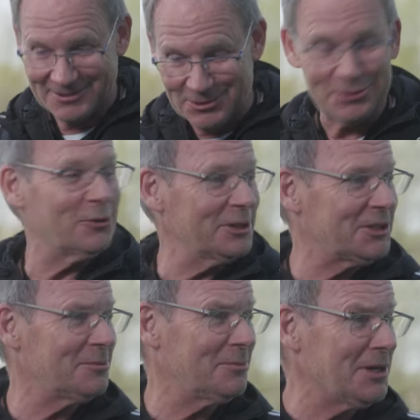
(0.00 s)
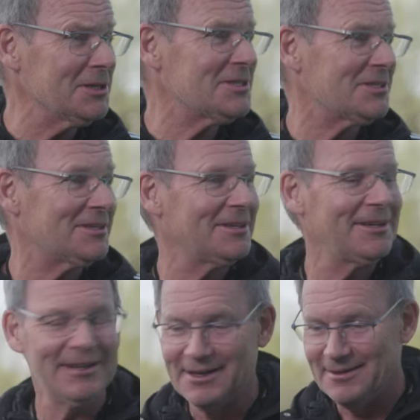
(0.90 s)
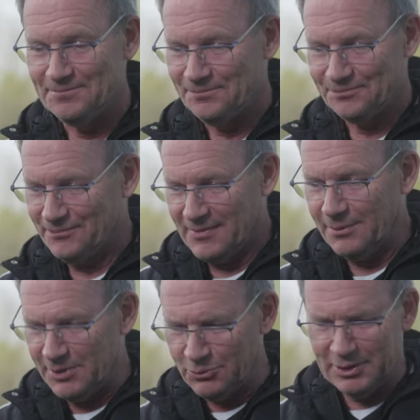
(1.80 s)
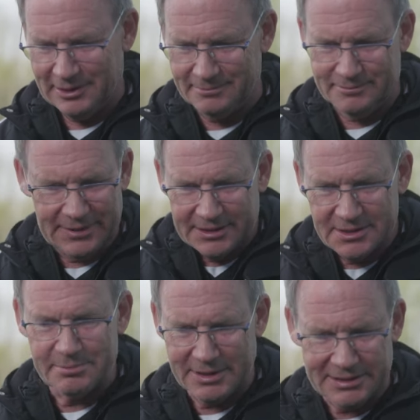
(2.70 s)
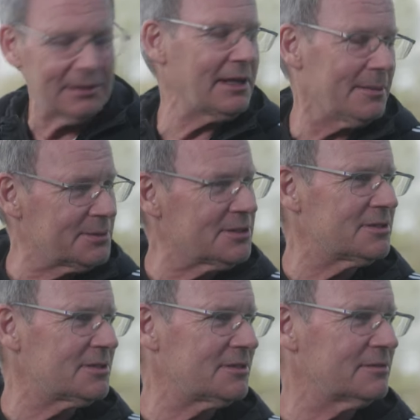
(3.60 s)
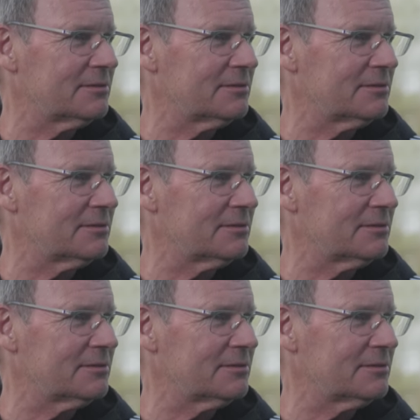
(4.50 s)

Good question, Maz. I mean, we had some mental lapses,